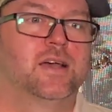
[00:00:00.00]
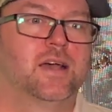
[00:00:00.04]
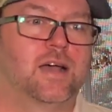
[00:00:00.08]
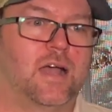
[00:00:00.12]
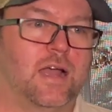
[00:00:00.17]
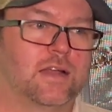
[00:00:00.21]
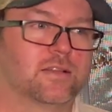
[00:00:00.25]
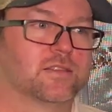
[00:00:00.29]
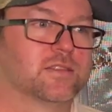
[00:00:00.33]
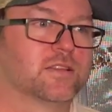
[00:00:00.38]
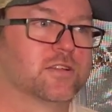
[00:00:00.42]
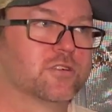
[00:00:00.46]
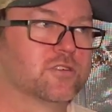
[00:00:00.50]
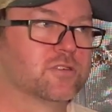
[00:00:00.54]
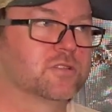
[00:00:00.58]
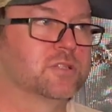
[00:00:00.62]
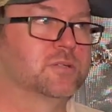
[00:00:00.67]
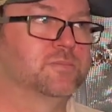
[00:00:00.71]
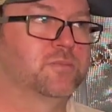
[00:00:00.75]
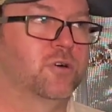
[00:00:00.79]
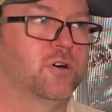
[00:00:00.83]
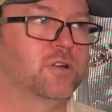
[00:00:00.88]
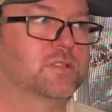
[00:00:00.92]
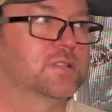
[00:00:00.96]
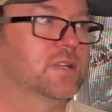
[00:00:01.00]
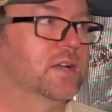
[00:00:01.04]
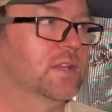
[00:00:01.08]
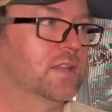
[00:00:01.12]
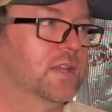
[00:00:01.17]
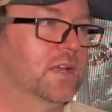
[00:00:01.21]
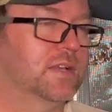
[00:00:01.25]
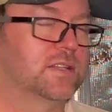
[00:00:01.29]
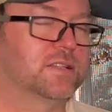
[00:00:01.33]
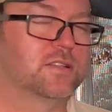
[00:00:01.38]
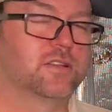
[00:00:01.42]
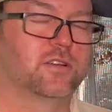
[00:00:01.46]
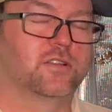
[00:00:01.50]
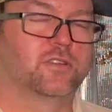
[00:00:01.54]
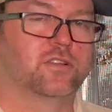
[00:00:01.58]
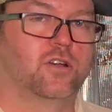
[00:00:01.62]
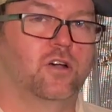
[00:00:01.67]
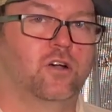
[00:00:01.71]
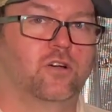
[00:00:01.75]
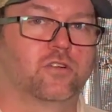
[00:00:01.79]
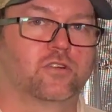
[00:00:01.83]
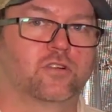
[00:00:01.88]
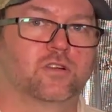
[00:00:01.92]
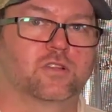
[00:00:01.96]
I literally bought that light. The
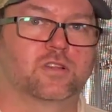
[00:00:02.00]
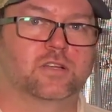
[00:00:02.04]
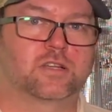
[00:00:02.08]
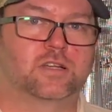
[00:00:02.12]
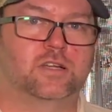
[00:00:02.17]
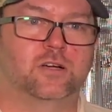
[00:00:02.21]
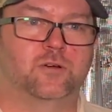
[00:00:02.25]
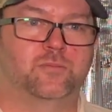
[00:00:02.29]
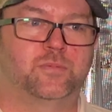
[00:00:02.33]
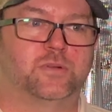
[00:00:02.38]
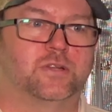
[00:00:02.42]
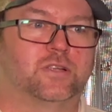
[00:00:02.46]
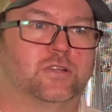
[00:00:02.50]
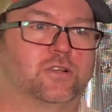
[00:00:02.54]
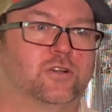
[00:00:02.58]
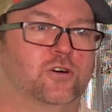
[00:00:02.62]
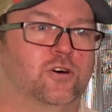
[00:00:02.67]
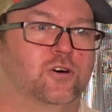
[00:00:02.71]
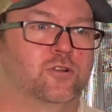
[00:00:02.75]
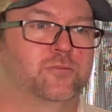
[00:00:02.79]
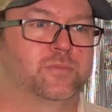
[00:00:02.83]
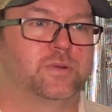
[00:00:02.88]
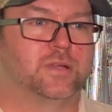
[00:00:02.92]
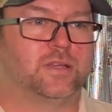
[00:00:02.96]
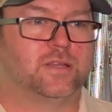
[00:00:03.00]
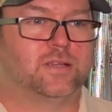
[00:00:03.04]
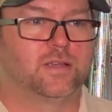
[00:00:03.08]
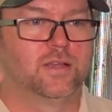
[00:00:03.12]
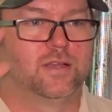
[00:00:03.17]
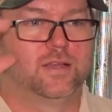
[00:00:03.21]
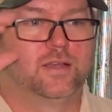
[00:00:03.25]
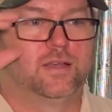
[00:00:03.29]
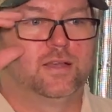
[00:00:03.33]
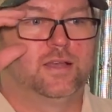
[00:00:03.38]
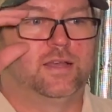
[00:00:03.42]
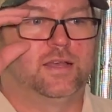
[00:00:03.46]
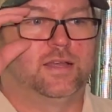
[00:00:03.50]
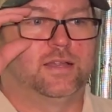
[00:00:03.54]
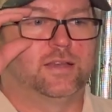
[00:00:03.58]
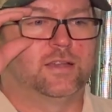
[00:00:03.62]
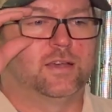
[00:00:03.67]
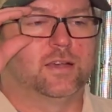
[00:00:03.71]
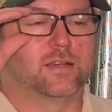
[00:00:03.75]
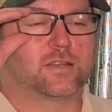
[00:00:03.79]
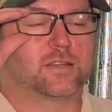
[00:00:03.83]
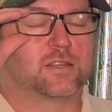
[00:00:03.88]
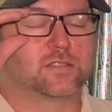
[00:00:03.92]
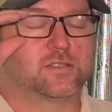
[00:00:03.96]
owner of the company called me, and
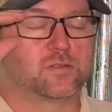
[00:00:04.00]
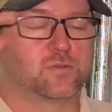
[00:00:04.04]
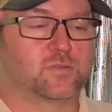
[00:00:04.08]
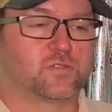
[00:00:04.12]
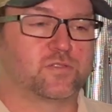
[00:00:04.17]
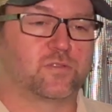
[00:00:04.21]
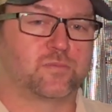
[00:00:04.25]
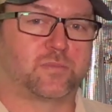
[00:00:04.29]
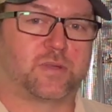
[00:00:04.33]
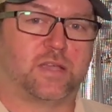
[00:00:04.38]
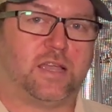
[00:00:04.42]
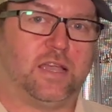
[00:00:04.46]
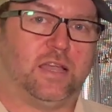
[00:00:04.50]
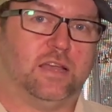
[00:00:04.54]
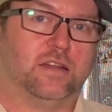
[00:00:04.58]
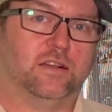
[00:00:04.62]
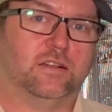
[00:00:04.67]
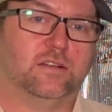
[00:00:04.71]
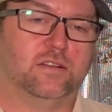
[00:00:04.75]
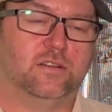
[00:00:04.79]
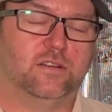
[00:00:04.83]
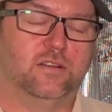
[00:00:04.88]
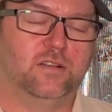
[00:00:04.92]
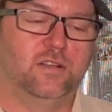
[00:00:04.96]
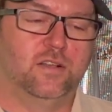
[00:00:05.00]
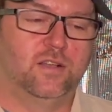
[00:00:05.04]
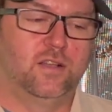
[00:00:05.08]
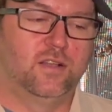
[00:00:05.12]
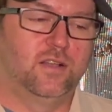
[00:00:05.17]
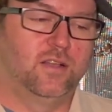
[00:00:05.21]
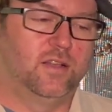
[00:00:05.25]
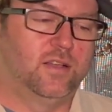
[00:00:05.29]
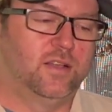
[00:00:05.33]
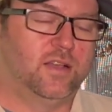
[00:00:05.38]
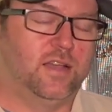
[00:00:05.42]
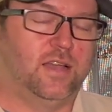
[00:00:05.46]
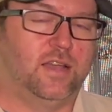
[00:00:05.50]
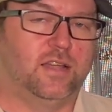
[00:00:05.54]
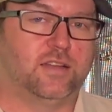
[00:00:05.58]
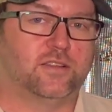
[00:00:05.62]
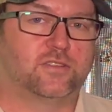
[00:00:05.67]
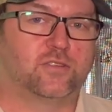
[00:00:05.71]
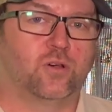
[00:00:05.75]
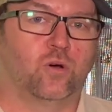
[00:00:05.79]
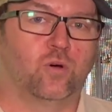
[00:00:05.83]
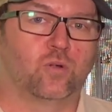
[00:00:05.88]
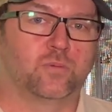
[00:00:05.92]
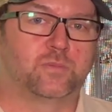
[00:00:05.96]
because it was from Canada, and
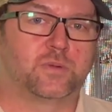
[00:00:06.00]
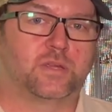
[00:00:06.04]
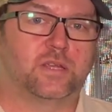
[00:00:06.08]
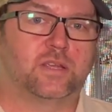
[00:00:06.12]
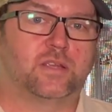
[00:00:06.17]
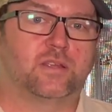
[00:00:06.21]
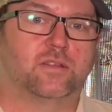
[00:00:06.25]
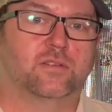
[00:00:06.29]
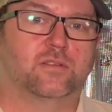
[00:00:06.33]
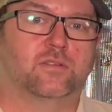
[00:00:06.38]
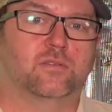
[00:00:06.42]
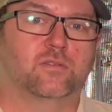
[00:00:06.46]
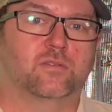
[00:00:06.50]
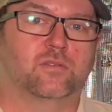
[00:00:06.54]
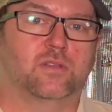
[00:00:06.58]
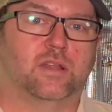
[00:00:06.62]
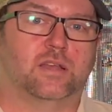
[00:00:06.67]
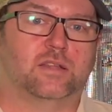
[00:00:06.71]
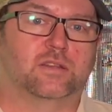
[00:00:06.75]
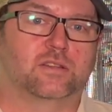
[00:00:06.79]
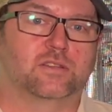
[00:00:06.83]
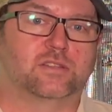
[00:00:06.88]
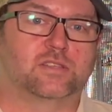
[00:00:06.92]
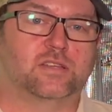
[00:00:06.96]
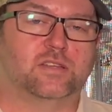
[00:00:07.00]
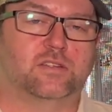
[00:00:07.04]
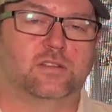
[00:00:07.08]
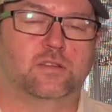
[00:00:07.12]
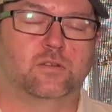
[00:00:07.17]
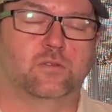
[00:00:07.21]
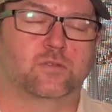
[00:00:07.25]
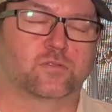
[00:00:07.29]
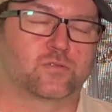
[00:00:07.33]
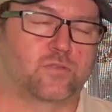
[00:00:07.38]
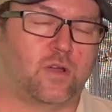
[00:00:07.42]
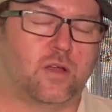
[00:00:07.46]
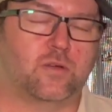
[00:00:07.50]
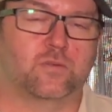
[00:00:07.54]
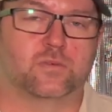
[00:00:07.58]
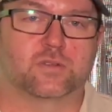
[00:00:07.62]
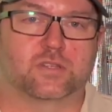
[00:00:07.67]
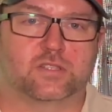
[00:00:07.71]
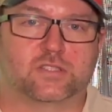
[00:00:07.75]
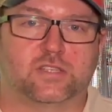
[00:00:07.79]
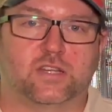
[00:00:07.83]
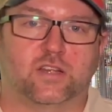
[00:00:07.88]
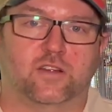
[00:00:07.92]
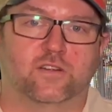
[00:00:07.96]
told me, like, it was right when
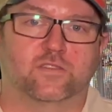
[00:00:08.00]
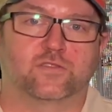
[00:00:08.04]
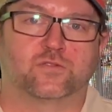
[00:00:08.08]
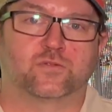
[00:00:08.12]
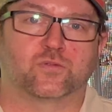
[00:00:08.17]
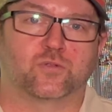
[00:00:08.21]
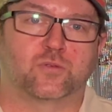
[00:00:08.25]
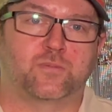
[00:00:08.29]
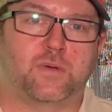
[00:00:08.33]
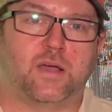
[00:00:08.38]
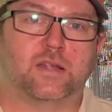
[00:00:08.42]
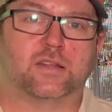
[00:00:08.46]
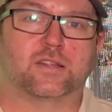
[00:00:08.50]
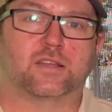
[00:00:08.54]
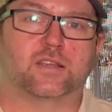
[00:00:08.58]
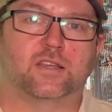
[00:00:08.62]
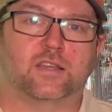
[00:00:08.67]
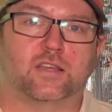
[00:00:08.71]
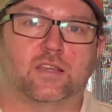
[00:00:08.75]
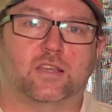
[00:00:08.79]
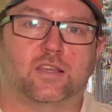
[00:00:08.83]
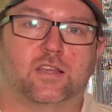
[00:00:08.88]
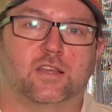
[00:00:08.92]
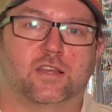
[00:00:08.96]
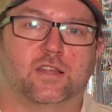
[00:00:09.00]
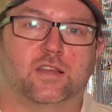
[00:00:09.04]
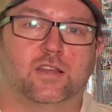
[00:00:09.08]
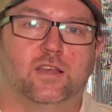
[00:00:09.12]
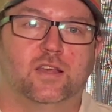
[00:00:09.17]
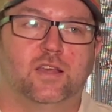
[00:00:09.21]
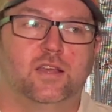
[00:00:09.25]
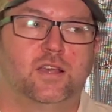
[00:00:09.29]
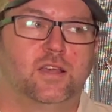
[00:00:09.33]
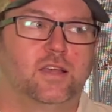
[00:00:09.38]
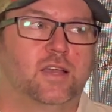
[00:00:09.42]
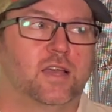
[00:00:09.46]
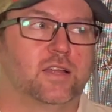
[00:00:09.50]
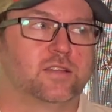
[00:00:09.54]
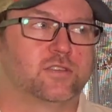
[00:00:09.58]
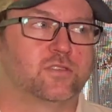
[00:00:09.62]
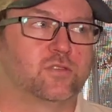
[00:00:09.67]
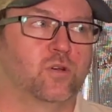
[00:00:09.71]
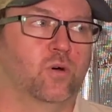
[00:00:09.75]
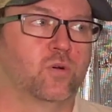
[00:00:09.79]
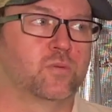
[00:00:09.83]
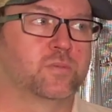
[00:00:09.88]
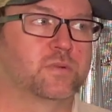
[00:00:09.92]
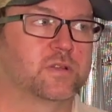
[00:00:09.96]
the tariffs were about to kick in, and
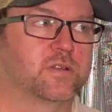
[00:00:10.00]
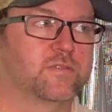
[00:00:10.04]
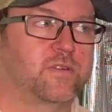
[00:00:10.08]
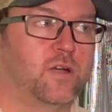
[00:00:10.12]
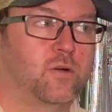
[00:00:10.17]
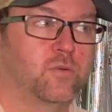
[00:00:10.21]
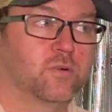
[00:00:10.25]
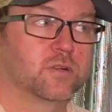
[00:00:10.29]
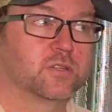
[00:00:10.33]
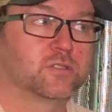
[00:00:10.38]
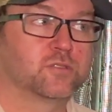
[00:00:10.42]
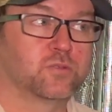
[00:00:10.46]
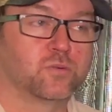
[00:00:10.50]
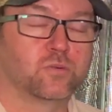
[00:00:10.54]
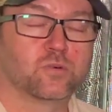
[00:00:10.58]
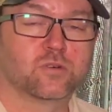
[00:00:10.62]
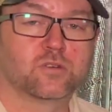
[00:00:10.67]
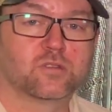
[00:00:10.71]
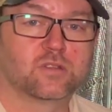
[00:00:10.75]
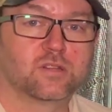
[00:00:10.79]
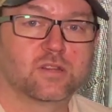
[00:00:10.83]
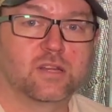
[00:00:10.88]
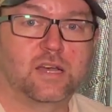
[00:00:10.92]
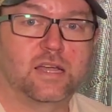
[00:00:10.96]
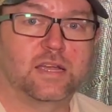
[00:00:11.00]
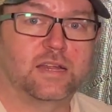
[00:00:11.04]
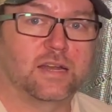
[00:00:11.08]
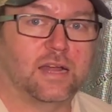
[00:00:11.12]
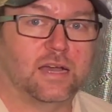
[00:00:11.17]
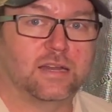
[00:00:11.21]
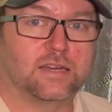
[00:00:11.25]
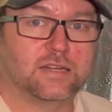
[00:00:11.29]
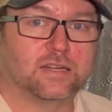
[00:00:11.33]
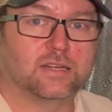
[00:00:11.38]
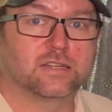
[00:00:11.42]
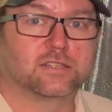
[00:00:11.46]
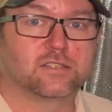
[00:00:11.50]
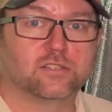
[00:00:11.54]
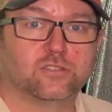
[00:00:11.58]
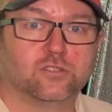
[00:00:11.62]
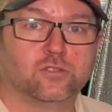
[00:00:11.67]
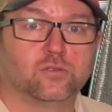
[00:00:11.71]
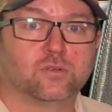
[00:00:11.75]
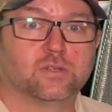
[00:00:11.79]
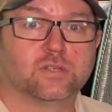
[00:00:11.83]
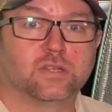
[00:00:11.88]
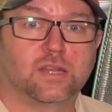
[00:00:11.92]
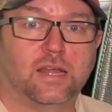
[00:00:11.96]
told me if I wanted to order the light, I needed to
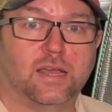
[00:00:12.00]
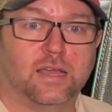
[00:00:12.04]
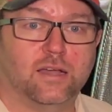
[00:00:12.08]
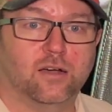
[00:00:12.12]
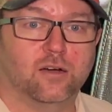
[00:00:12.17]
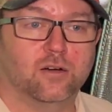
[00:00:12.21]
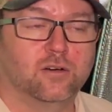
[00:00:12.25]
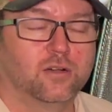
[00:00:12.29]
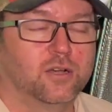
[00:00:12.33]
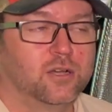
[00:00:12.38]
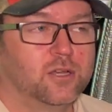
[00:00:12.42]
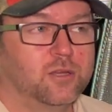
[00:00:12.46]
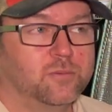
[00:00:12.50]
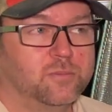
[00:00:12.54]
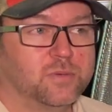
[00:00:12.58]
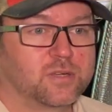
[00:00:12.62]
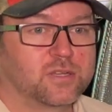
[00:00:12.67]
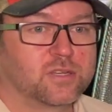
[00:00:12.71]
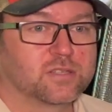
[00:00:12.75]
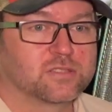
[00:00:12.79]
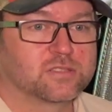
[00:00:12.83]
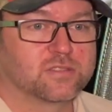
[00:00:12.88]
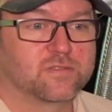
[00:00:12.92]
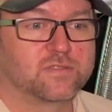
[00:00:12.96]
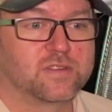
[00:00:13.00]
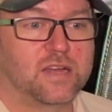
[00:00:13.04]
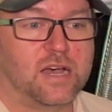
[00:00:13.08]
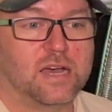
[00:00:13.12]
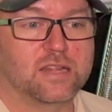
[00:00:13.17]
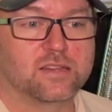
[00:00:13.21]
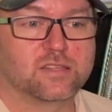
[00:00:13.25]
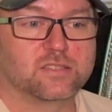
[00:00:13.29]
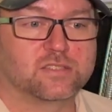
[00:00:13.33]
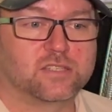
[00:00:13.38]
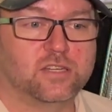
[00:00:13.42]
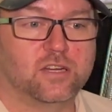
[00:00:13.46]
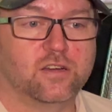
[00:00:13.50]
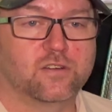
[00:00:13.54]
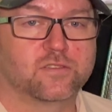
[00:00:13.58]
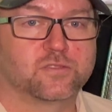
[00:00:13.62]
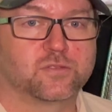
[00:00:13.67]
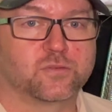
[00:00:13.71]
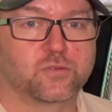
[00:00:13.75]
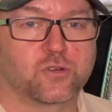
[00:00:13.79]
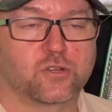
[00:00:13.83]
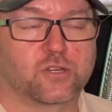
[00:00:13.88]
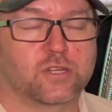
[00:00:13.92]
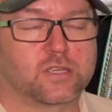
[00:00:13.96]
do it now, because if not, the
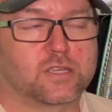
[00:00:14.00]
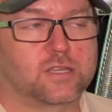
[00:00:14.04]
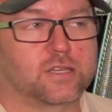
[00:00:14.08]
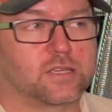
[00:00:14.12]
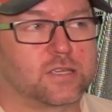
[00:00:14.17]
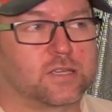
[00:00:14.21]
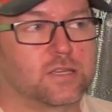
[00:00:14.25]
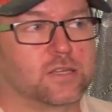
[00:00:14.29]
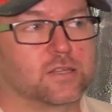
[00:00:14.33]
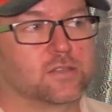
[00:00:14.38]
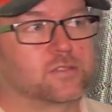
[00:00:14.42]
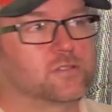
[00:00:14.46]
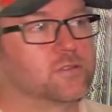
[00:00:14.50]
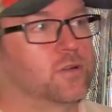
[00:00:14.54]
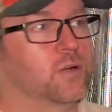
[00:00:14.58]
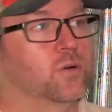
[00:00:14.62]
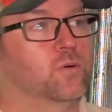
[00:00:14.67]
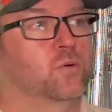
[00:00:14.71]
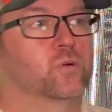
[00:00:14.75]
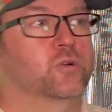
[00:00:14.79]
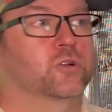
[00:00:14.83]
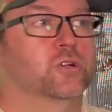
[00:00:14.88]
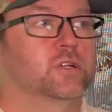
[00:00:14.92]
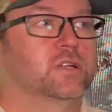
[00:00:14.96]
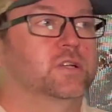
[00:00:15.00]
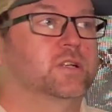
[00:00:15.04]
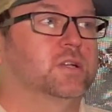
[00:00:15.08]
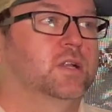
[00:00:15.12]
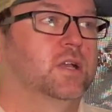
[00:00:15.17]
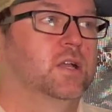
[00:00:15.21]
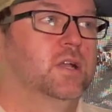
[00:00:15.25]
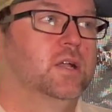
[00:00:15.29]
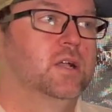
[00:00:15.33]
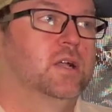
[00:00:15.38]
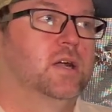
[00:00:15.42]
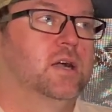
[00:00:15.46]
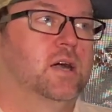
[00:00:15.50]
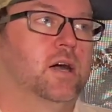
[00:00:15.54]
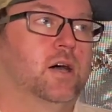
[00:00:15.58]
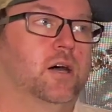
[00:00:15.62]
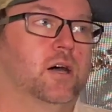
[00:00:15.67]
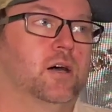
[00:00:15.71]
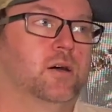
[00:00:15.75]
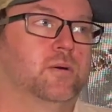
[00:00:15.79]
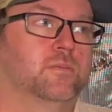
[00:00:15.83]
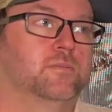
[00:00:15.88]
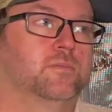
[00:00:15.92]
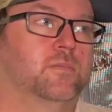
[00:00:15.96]
tariffs are going to kick in. So I ordered it.
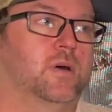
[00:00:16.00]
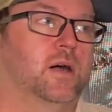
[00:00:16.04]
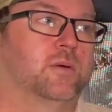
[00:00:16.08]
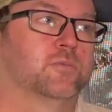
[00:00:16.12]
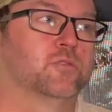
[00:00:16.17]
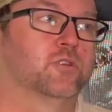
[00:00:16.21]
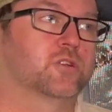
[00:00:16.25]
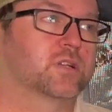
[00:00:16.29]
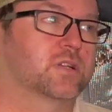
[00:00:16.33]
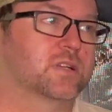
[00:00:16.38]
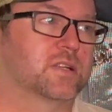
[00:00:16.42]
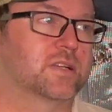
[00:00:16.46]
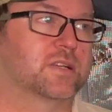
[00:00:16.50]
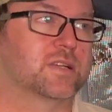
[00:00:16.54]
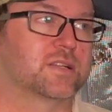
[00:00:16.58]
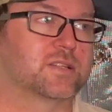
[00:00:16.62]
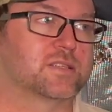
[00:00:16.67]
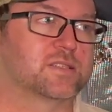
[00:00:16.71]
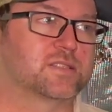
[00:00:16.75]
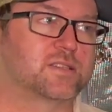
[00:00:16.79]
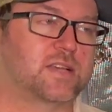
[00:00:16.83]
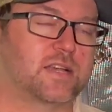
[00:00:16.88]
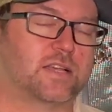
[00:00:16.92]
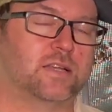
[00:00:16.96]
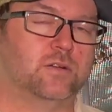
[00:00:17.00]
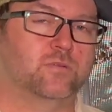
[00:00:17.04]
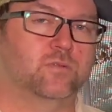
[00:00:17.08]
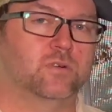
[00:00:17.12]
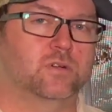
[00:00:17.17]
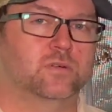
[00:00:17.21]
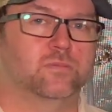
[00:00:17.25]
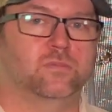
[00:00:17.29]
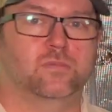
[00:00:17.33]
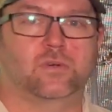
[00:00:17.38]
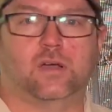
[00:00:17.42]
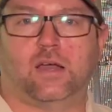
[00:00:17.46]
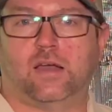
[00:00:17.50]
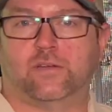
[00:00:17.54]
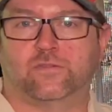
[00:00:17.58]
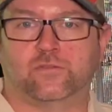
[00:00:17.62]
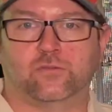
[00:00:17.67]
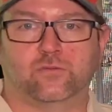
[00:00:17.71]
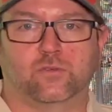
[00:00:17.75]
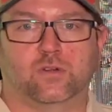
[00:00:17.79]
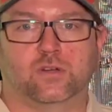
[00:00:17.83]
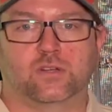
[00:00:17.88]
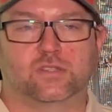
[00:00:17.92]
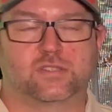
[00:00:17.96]
I'm looking to get a second one. I have to
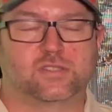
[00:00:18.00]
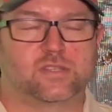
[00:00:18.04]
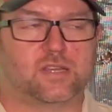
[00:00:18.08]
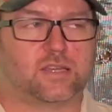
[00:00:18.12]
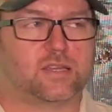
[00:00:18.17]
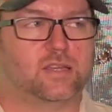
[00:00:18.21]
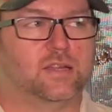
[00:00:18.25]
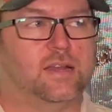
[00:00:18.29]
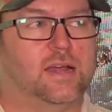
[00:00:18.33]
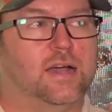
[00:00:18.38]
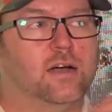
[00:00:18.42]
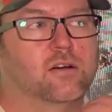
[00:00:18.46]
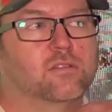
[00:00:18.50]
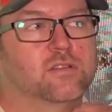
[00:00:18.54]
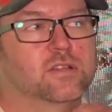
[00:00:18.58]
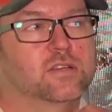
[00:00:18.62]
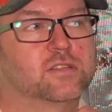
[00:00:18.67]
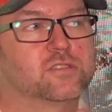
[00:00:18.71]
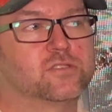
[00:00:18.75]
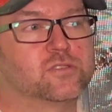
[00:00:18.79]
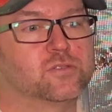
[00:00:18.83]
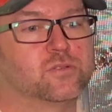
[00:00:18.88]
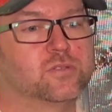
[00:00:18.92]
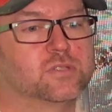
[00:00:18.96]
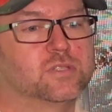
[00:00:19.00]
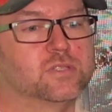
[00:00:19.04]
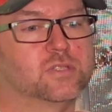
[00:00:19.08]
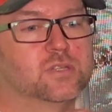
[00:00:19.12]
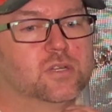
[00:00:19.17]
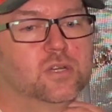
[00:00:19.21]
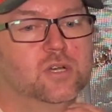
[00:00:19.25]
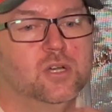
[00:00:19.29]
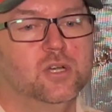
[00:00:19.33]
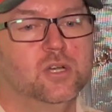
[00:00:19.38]
run a second outlet to it.